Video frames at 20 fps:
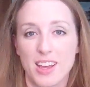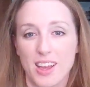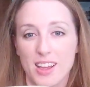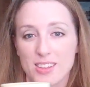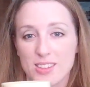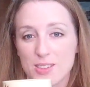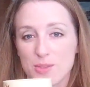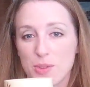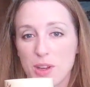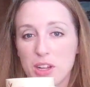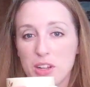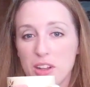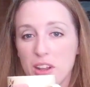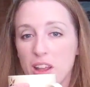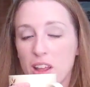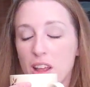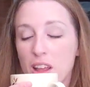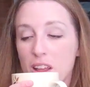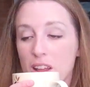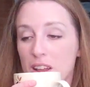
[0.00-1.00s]
That's fun.
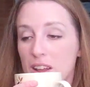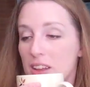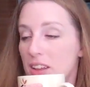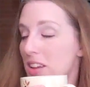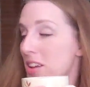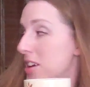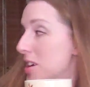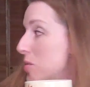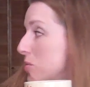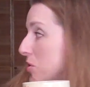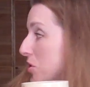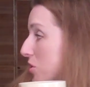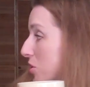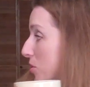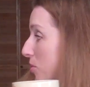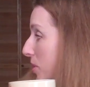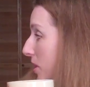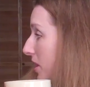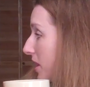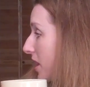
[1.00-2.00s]
I'm sure
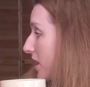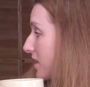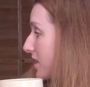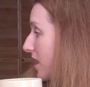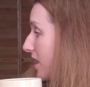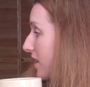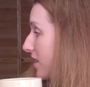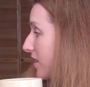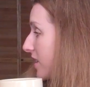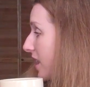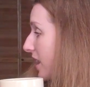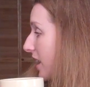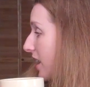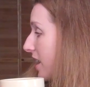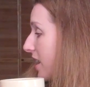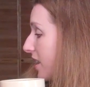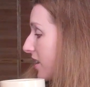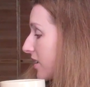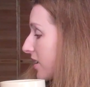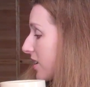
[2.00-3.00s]
she'll bring that
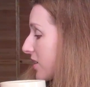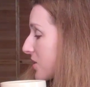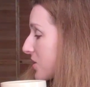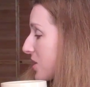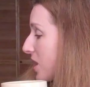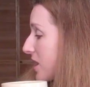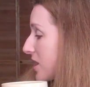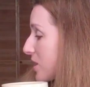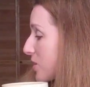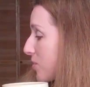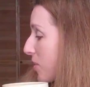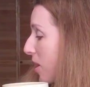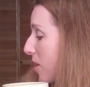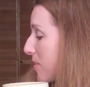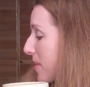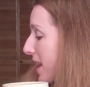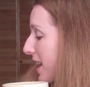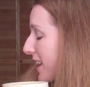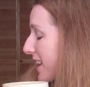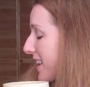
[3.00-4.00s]
icky, gross tennis
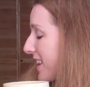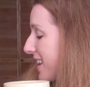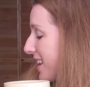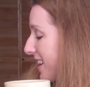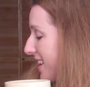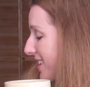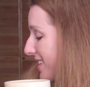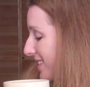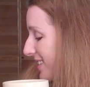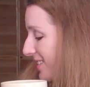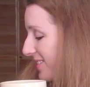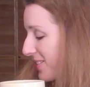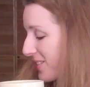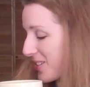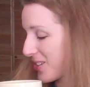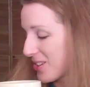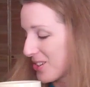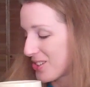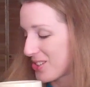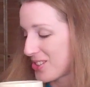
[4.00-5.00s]
ball back. Yes,
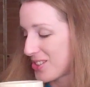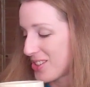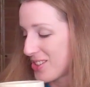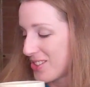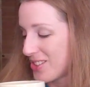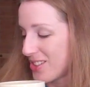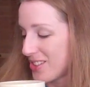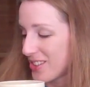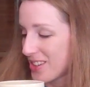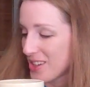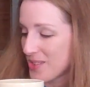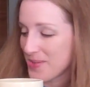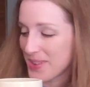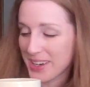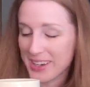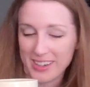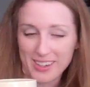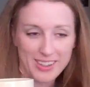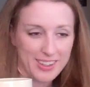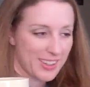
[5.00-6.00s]
of course you do.
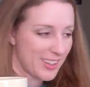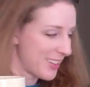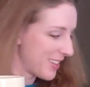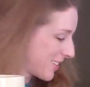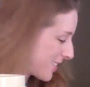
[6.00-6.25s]
Come here.